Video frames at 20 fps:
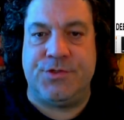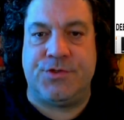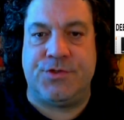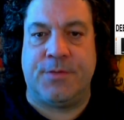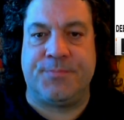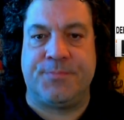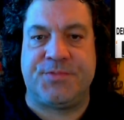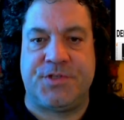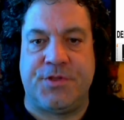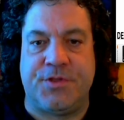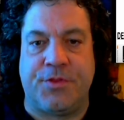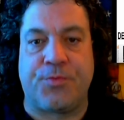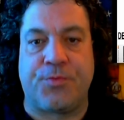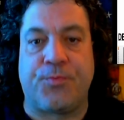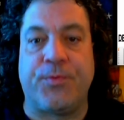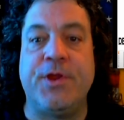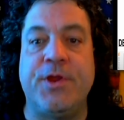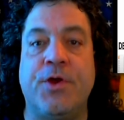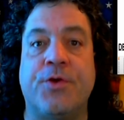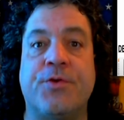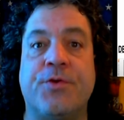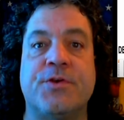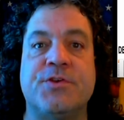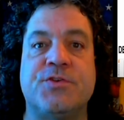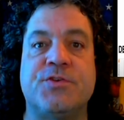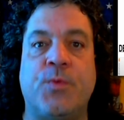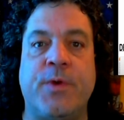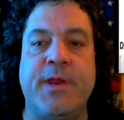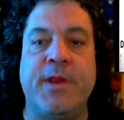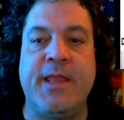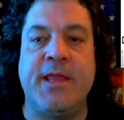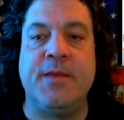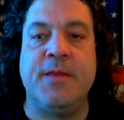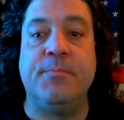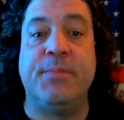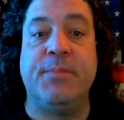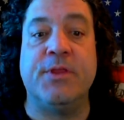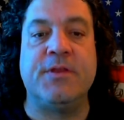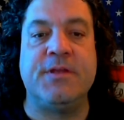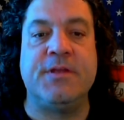jumps to
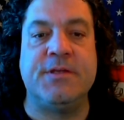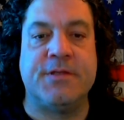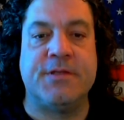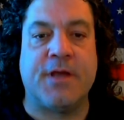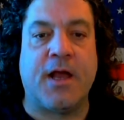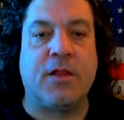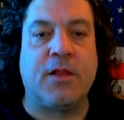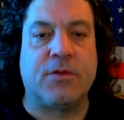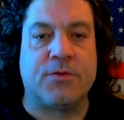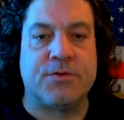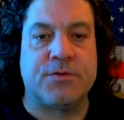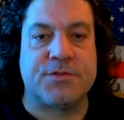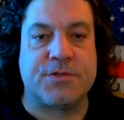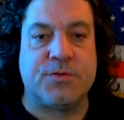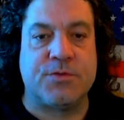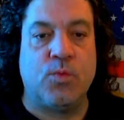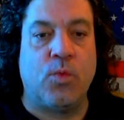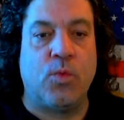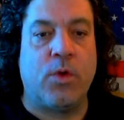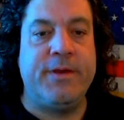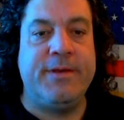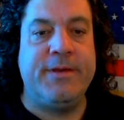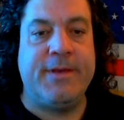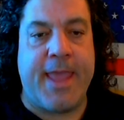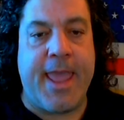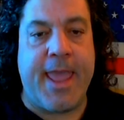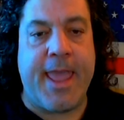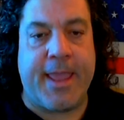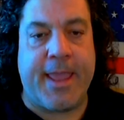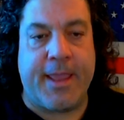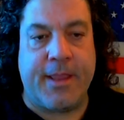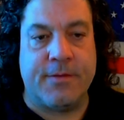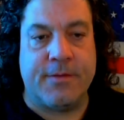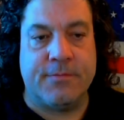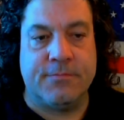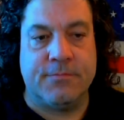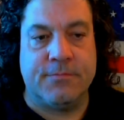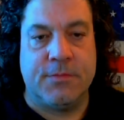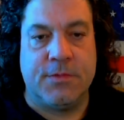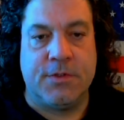$328 billion in one day
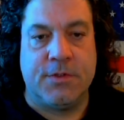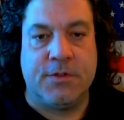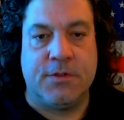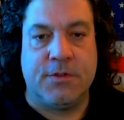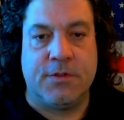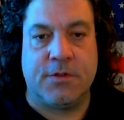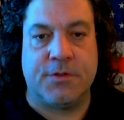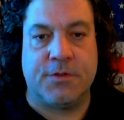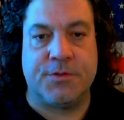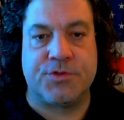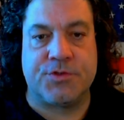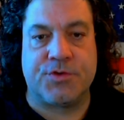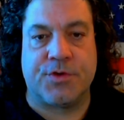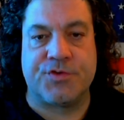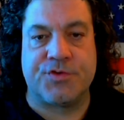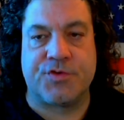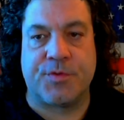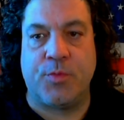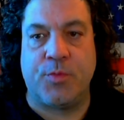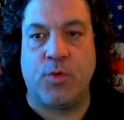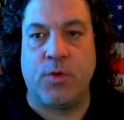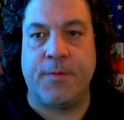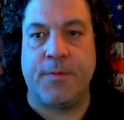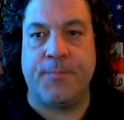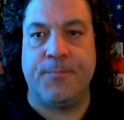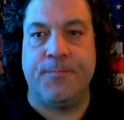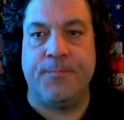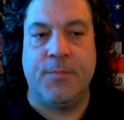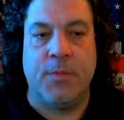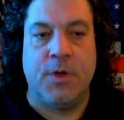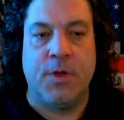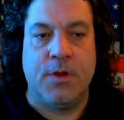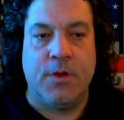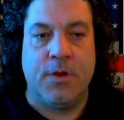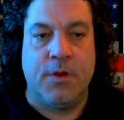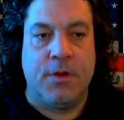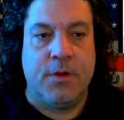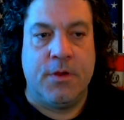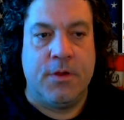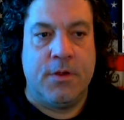on the Drudge Report.
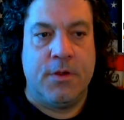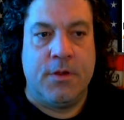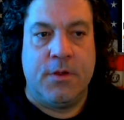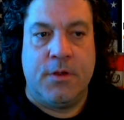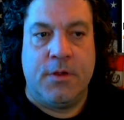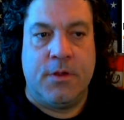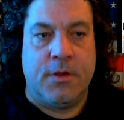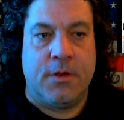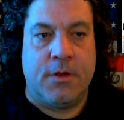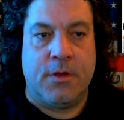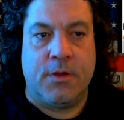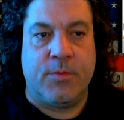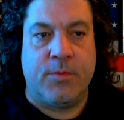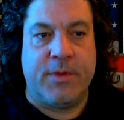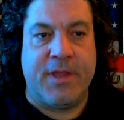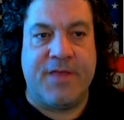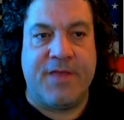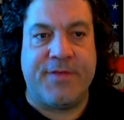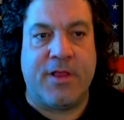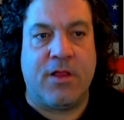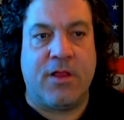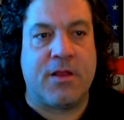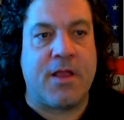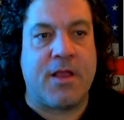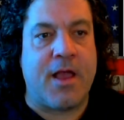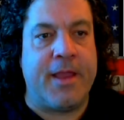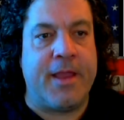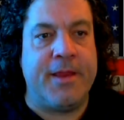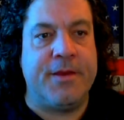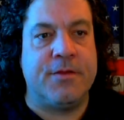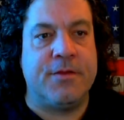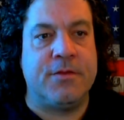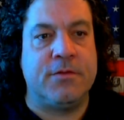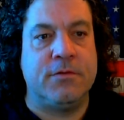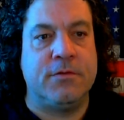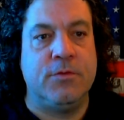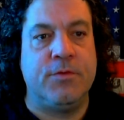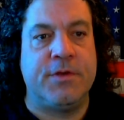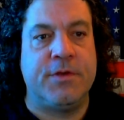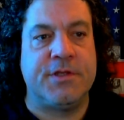We have
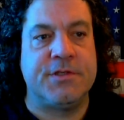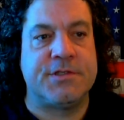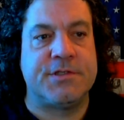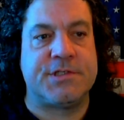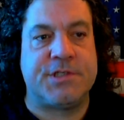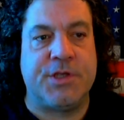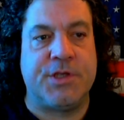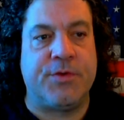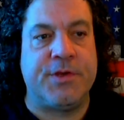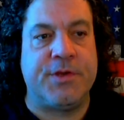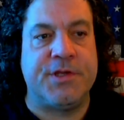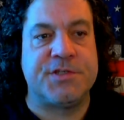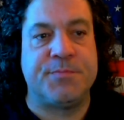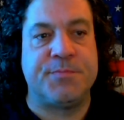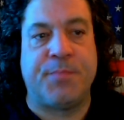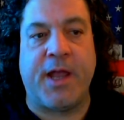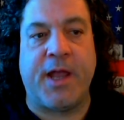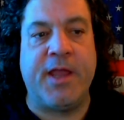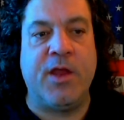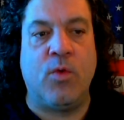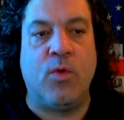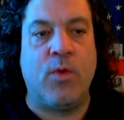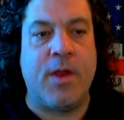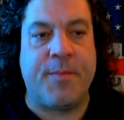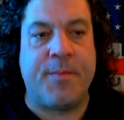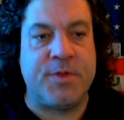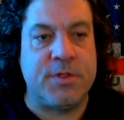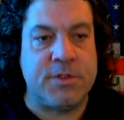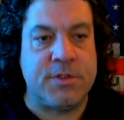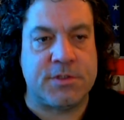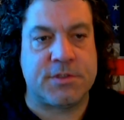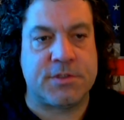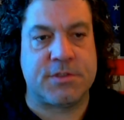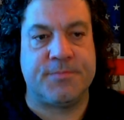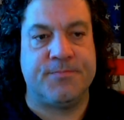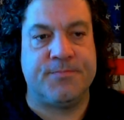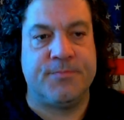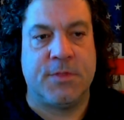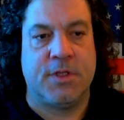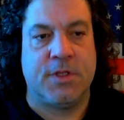Al-Qaeda looting Syria's bioweapons.